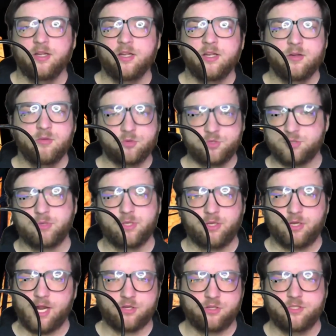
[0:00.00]
which is a really good
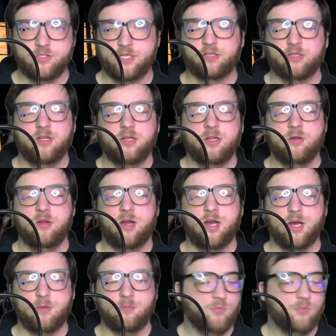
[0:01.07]
action scene. Um,